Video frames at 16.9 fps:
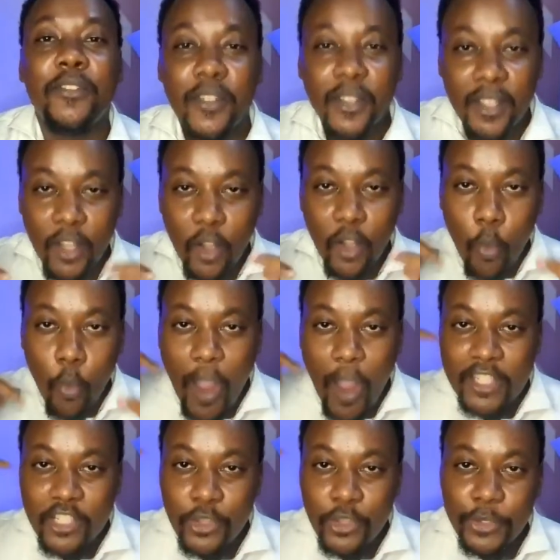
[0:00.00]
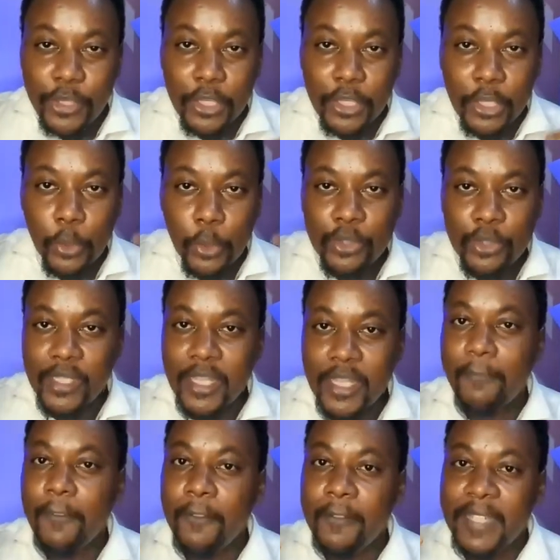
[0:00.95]
Watch those thoughts, that
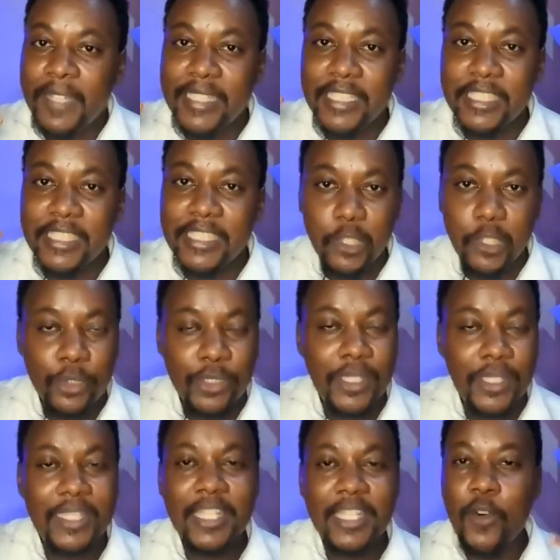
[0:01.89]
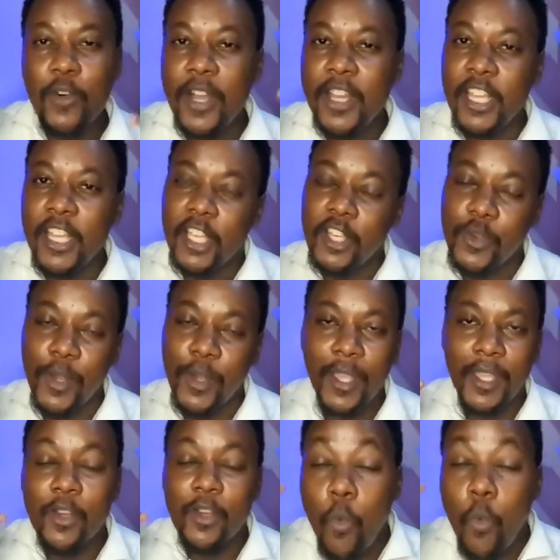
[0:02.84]
56 thoughts that are running in your head.
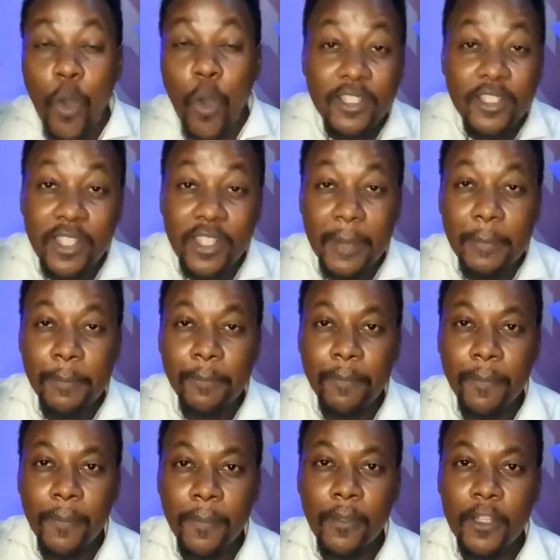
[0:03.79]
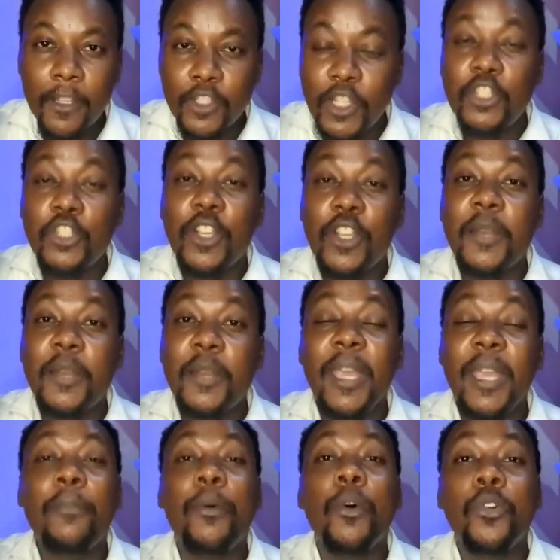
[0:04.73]
Watch them so that you can be
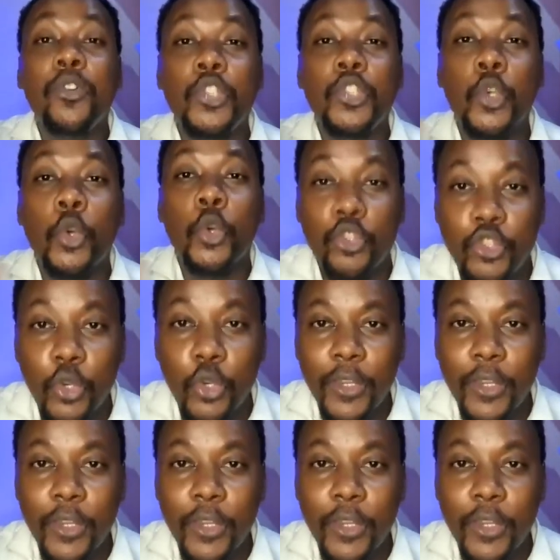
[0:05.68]
able to control them.